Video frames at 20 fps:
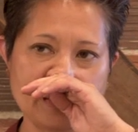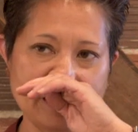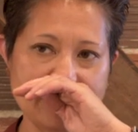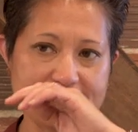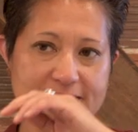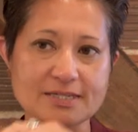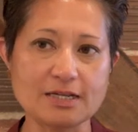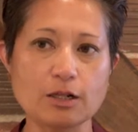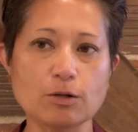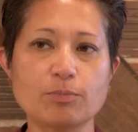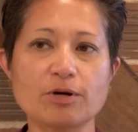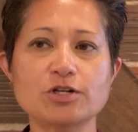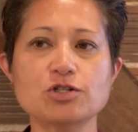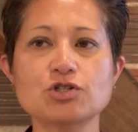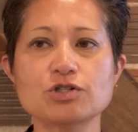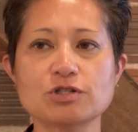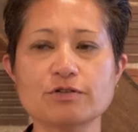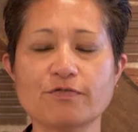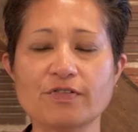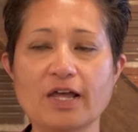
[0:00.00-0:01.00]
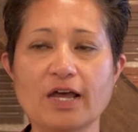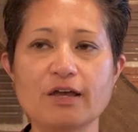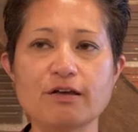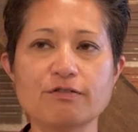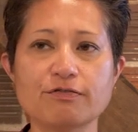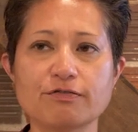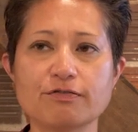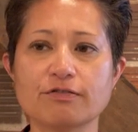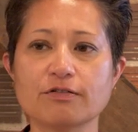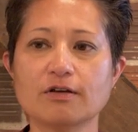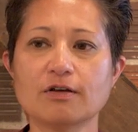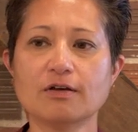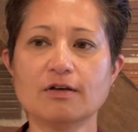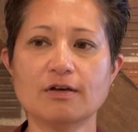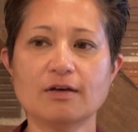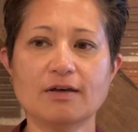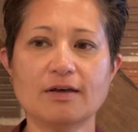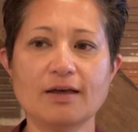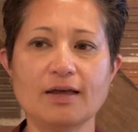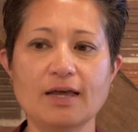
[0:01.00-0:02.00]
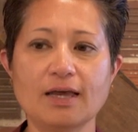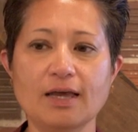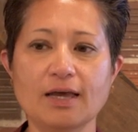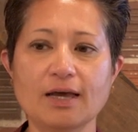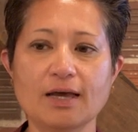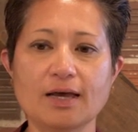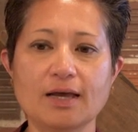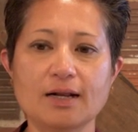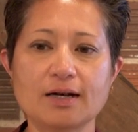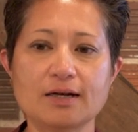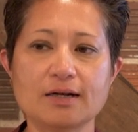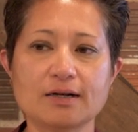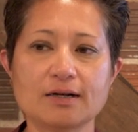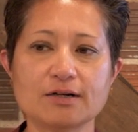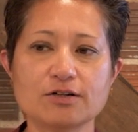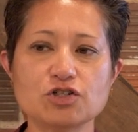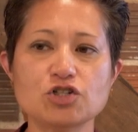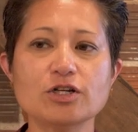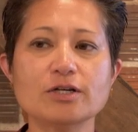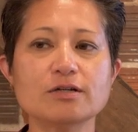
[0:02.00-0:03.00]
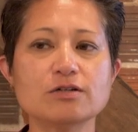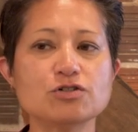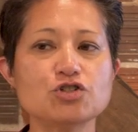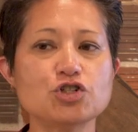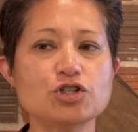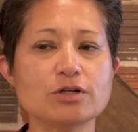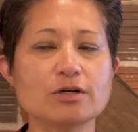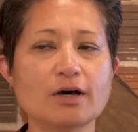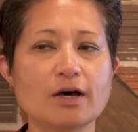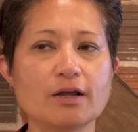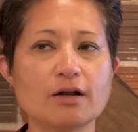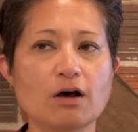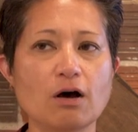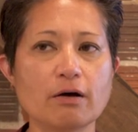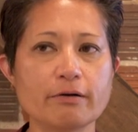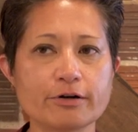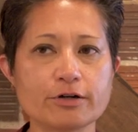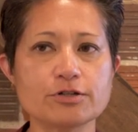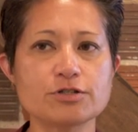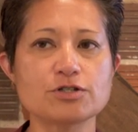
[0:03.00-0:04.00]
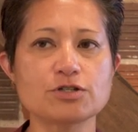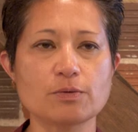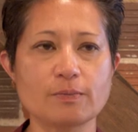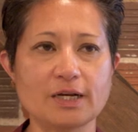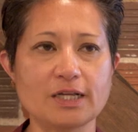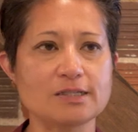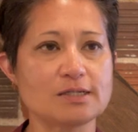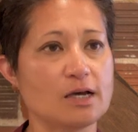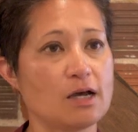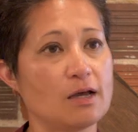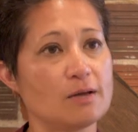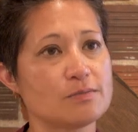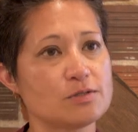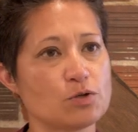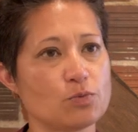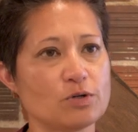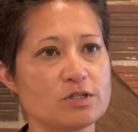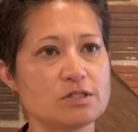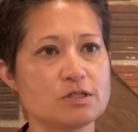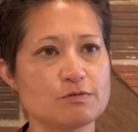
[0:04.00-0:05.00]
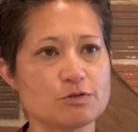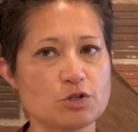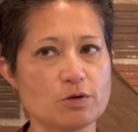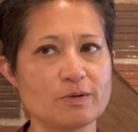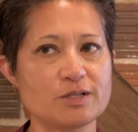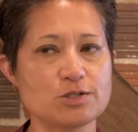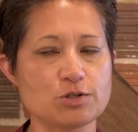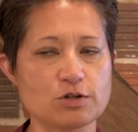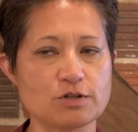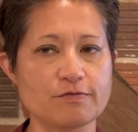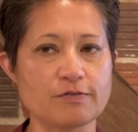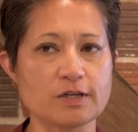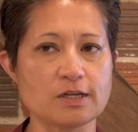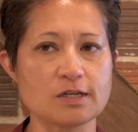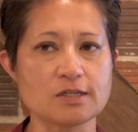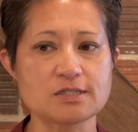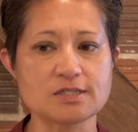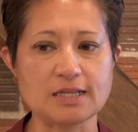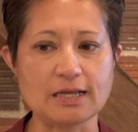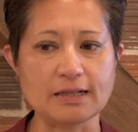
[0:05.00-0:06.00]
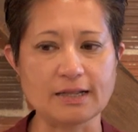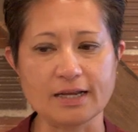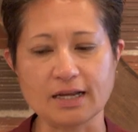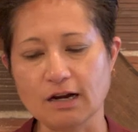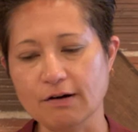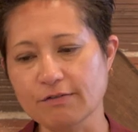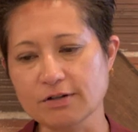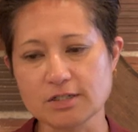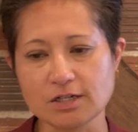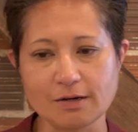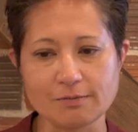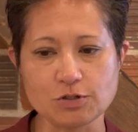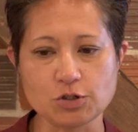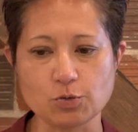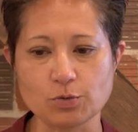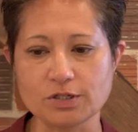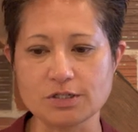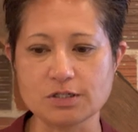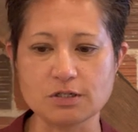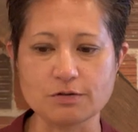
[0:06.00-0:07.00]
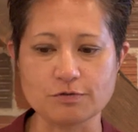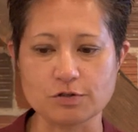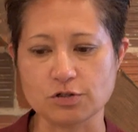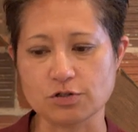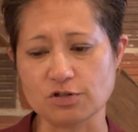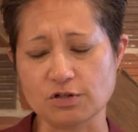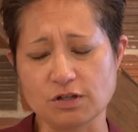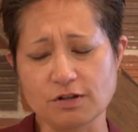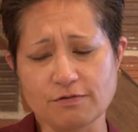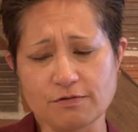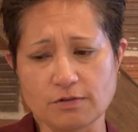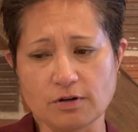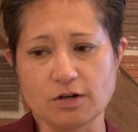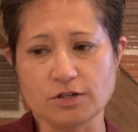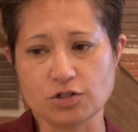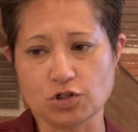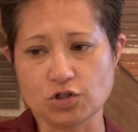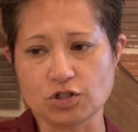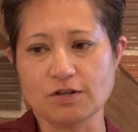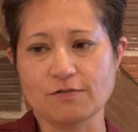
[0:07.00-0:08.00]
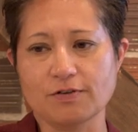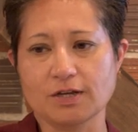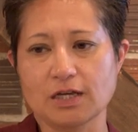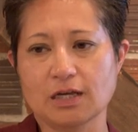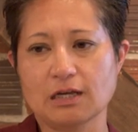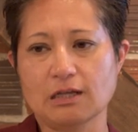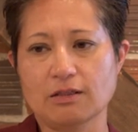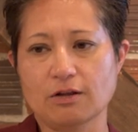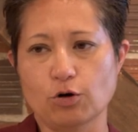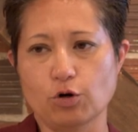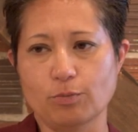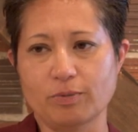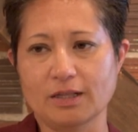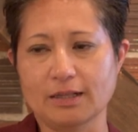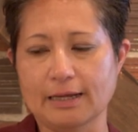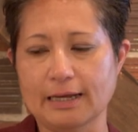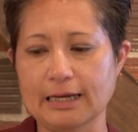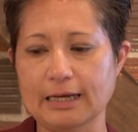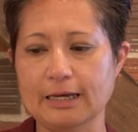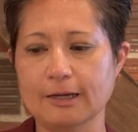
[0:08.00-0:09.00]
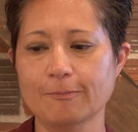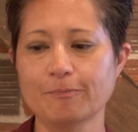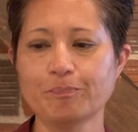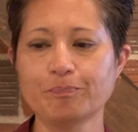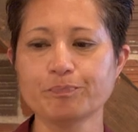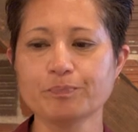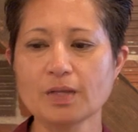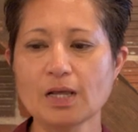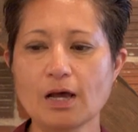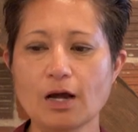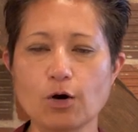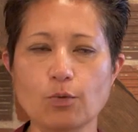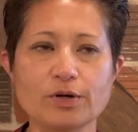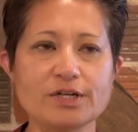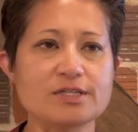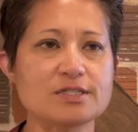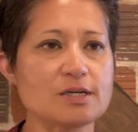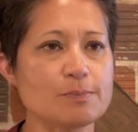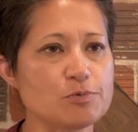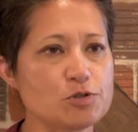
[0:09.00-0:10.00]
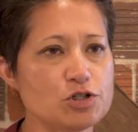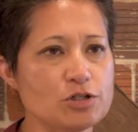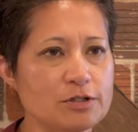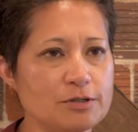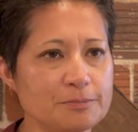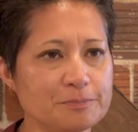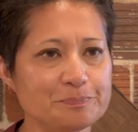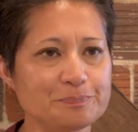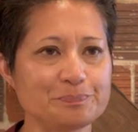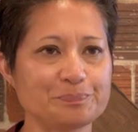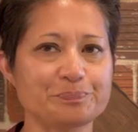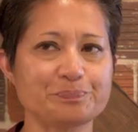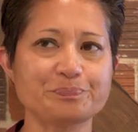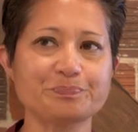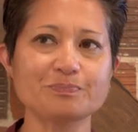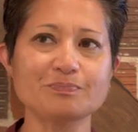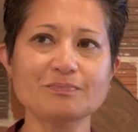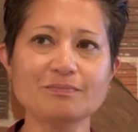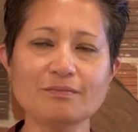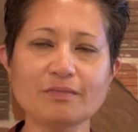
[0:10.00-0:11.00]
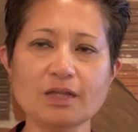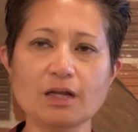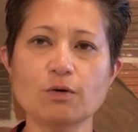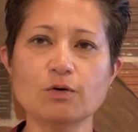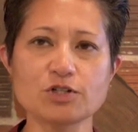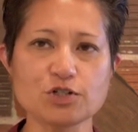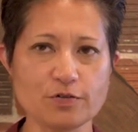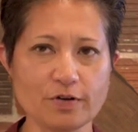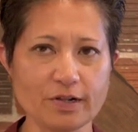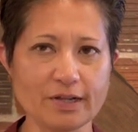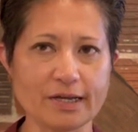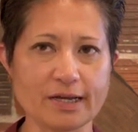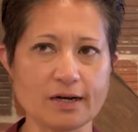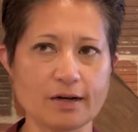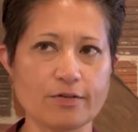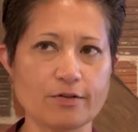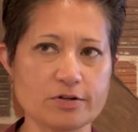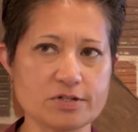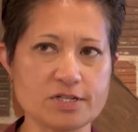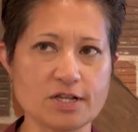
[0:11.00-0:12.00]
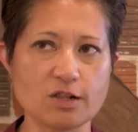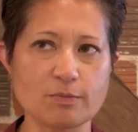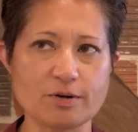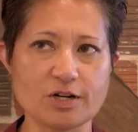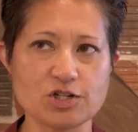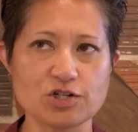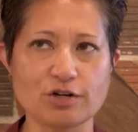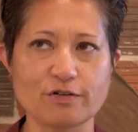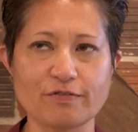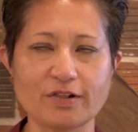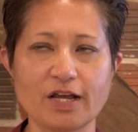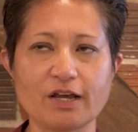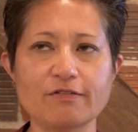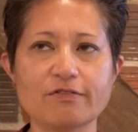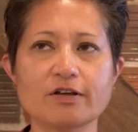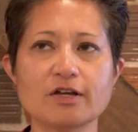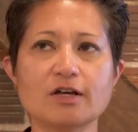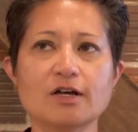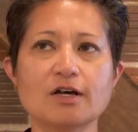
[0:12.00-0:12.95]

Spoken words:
celebrations of life, and she got honored so many times and received so many certificates that like every time she receives a certificate, there would be like a reception, which felt like another celebration of life,